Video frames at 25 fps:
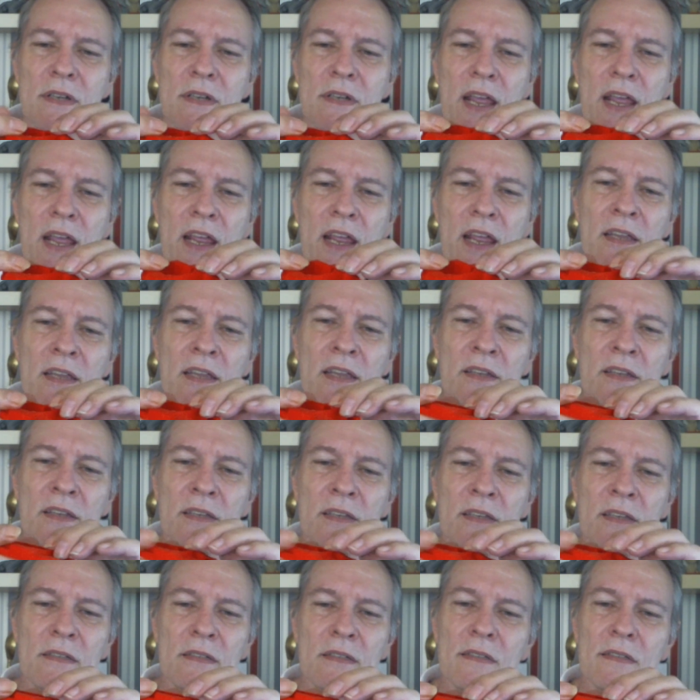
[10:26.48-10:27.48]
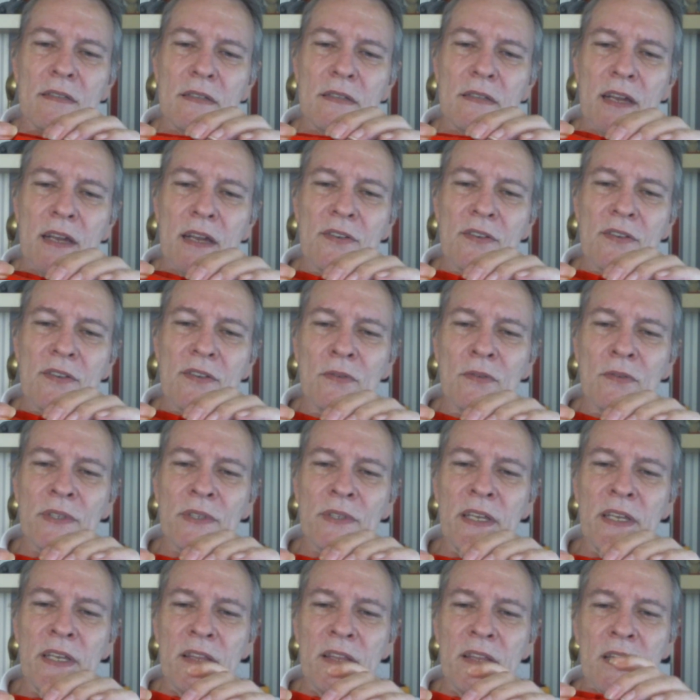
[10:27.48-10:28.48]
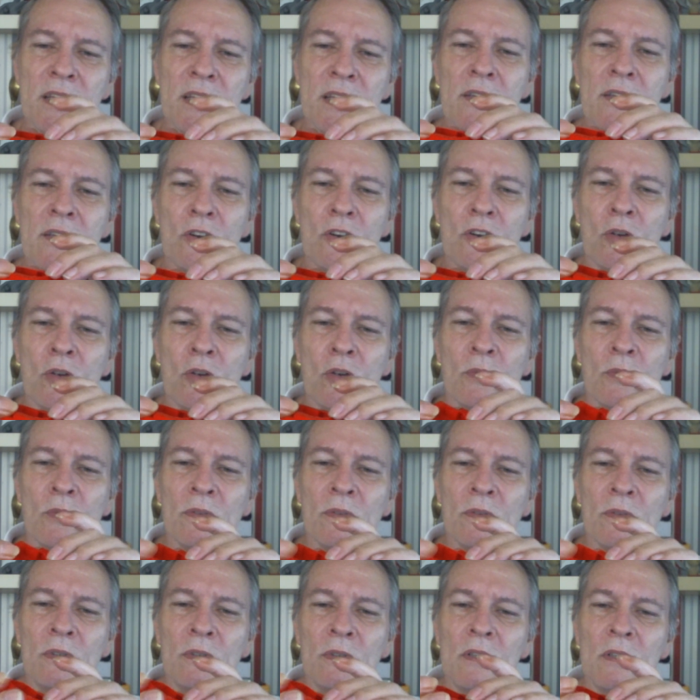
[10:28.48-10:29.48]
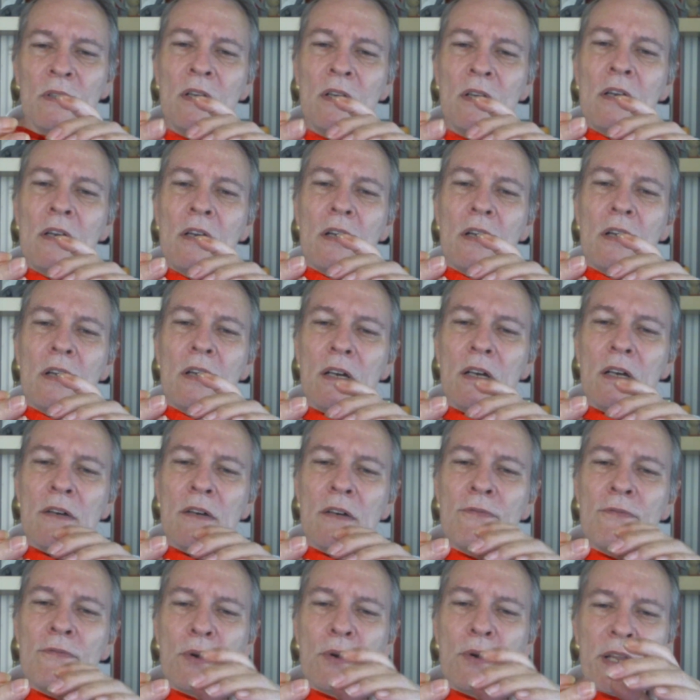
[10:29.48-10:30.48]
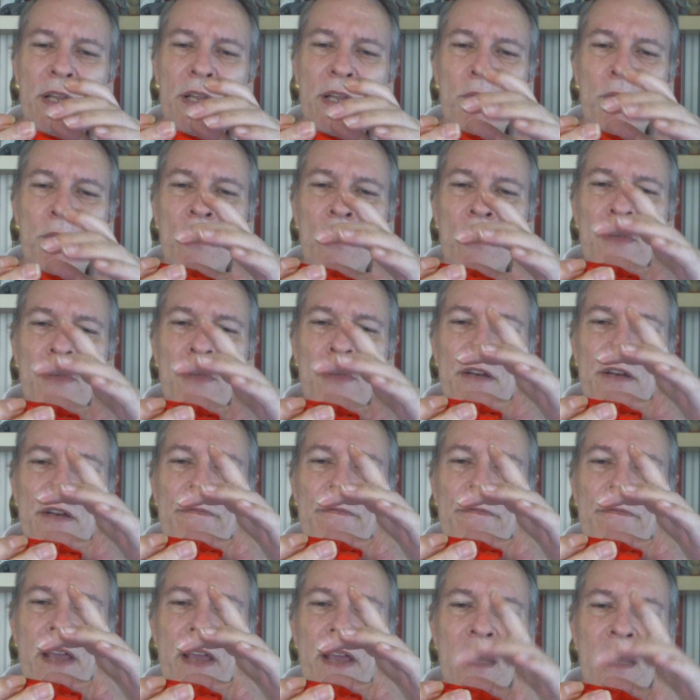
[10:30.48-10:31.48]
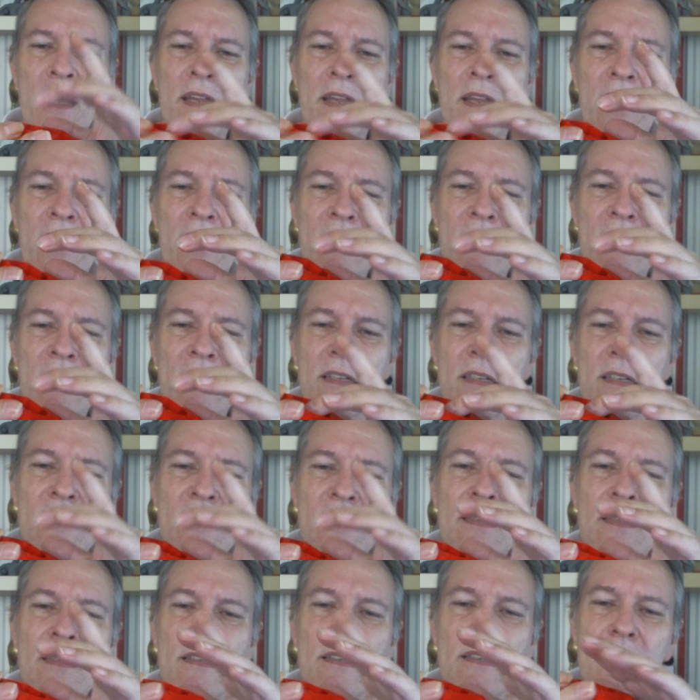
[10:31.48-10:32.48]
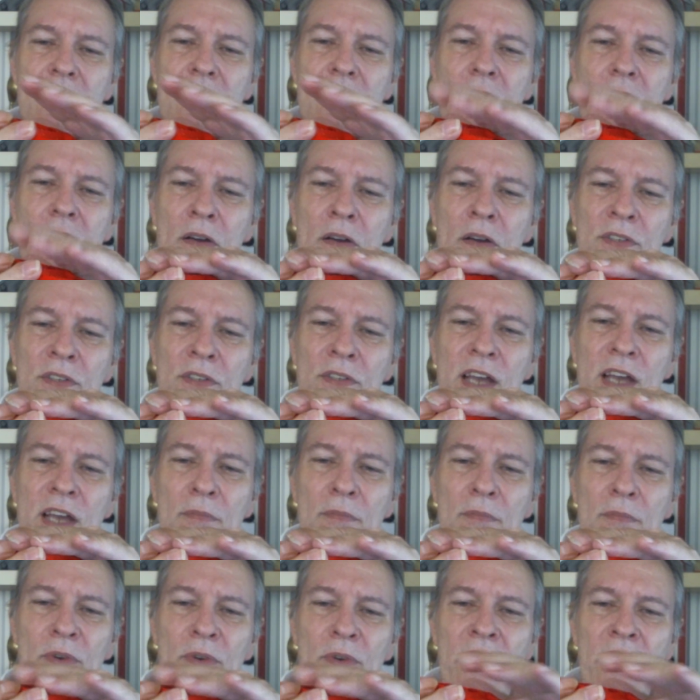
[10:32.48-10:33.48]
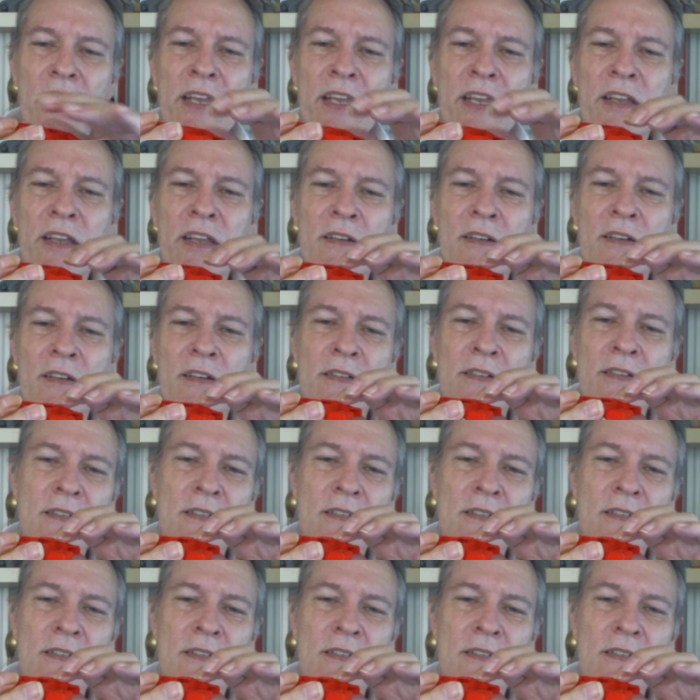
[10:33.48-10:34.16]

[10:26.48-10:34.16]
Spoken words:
And there's only the normal 40mm fan that is on top right here.